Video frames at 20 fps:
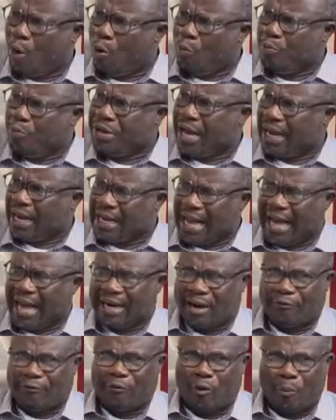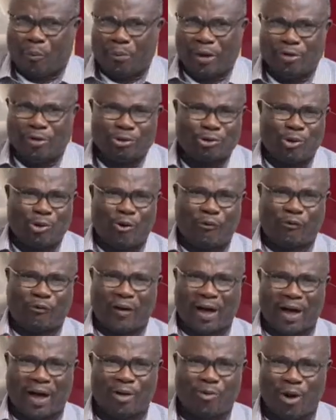obi a Ghana for pep so
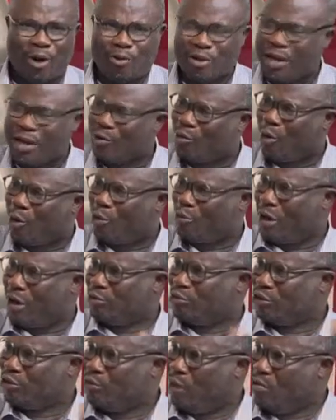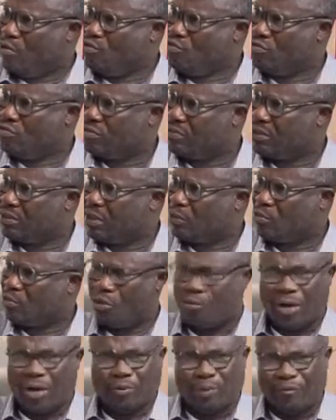far well ye call round so you work
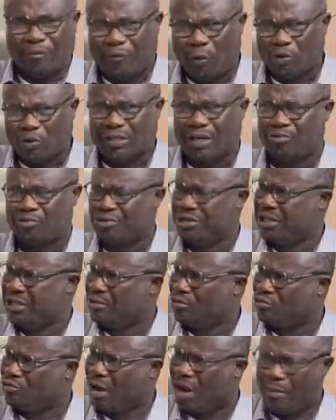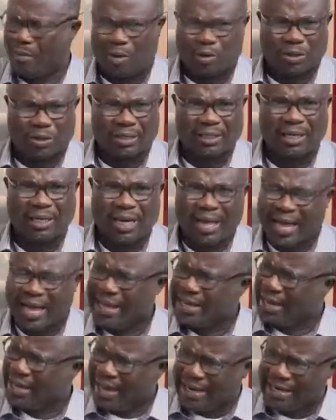voter region crowd mo say
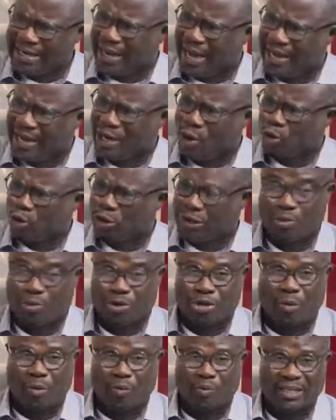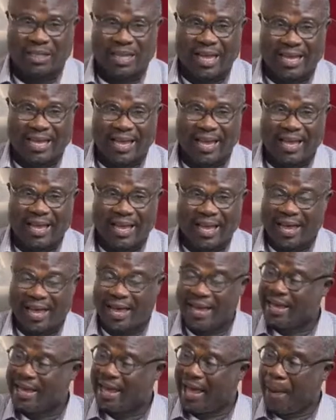any otirojo mo say
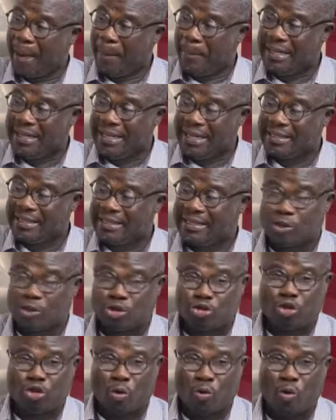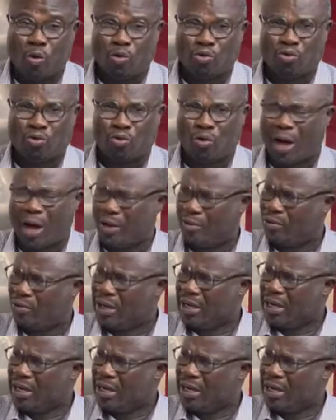eye MDC stronghold crowd no.